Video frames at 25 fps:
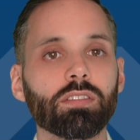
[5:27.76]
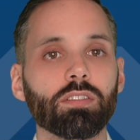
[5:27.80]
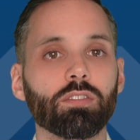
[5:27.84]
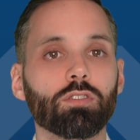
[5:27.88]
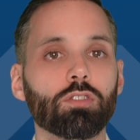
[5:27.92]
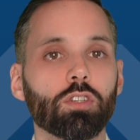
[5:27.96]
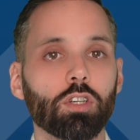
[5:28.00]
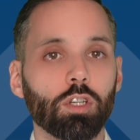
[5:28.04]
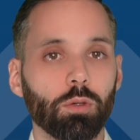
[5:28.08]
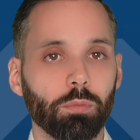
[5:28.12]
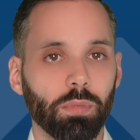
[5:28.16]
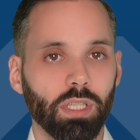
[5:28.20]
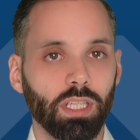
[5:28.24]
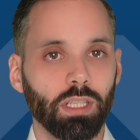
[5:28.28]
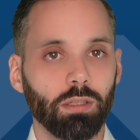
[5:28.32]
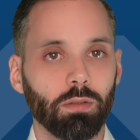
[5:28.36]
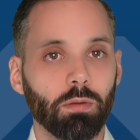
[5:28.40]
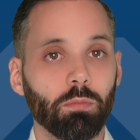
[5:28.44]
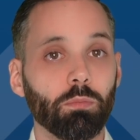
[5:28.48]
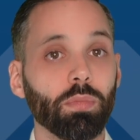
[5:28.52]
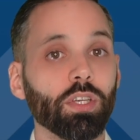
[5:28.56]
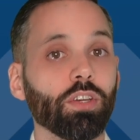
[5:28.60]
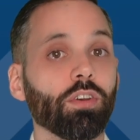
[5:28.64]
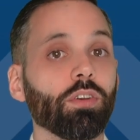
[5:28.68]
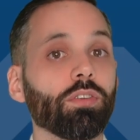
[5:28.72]
in Germany,
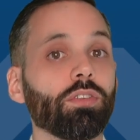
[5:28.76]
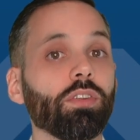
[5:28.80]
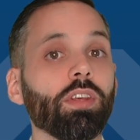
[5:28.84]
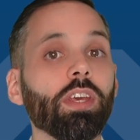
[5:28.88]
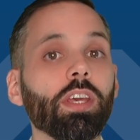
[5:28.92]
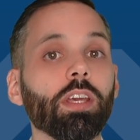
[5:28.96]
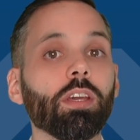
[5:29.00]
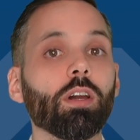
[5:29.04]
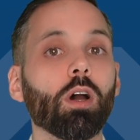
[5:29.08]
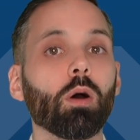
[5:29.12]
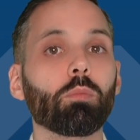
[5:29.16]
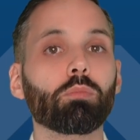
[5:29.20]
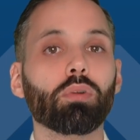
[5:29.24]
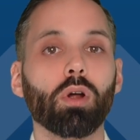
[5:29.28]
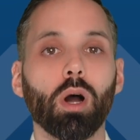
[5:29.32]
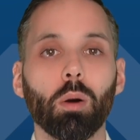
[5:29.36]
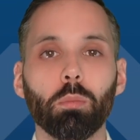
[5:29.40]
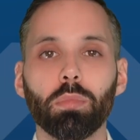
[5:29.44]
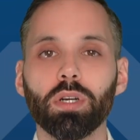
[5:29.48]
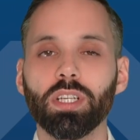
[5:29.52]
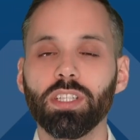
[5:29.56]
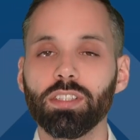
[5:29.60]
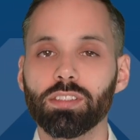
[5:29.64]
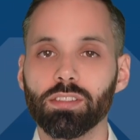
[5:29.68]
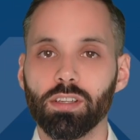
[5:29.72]
because here
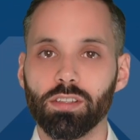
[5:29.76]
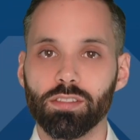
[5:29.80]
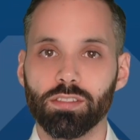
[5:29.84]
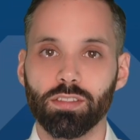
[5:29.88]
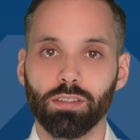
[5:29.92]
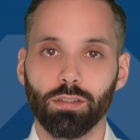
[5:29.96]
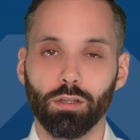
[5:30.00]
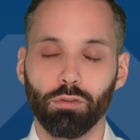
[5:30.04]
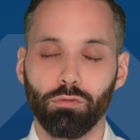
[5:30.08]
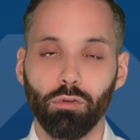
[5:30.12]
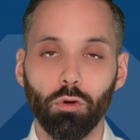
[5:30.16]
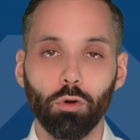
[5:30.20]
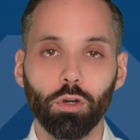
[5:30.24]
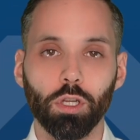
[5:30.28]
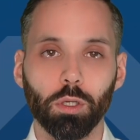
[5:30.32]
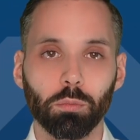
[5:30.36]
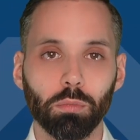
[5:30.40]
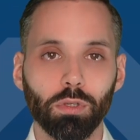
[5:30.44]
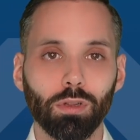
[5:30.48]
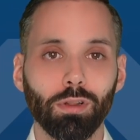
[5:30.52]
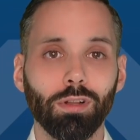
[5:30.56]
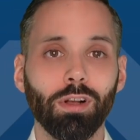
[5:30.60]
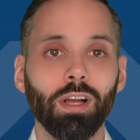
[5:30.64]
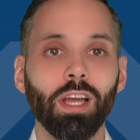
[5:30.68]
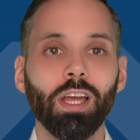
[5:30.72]
properties are still
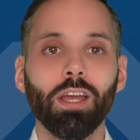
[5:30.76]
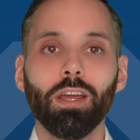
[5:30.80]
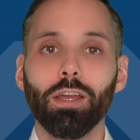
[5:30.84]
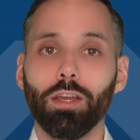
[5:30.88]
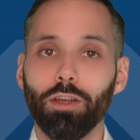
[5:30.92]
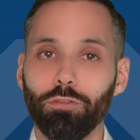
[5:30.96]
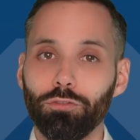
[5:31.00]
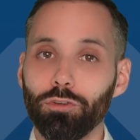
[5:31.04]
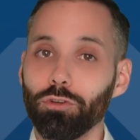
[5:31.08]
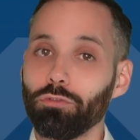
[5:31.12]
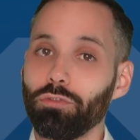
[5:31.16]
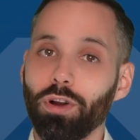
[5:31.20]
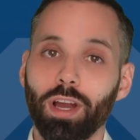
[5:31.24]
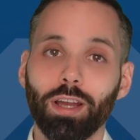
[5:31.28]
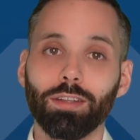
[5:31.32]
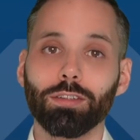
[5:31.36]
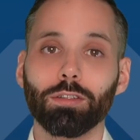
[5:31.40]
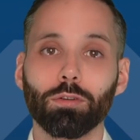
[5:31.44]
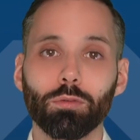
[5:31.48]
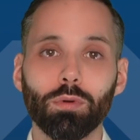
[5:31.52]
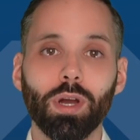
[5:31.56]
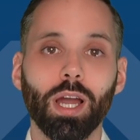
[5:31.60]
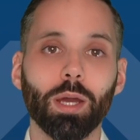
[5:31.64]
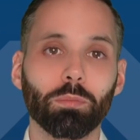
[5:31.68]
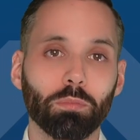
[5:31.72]
affordable if you find
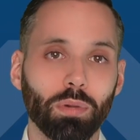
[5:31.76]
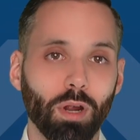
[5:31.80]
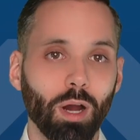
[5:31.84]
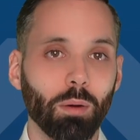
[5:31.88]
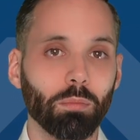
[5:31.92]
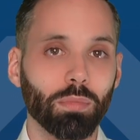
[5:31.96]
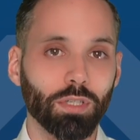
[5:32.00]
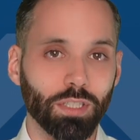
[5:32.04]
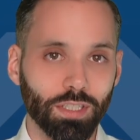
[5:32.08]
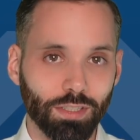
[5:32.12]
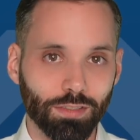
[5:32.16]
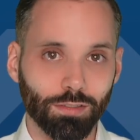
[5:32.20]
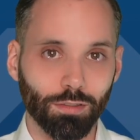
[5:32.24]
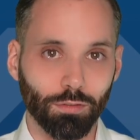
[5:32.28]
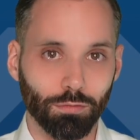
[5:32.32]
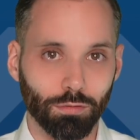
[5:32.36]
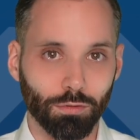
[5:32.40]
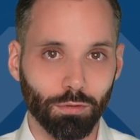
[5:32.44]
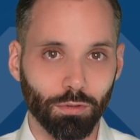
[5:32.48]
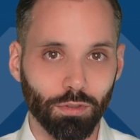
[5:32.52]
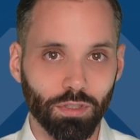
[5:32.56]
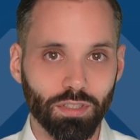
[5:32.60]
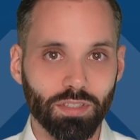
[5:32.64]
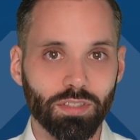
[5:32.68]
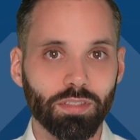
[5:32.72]
the right properties, of
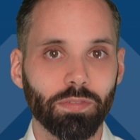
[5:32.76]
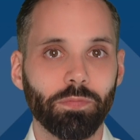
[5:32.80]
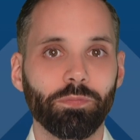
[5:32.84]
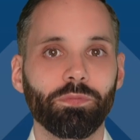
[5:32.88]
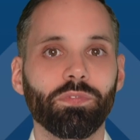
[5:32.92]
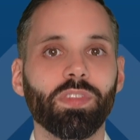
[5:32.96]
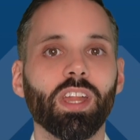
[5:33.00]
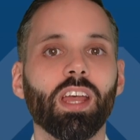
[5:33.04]
course.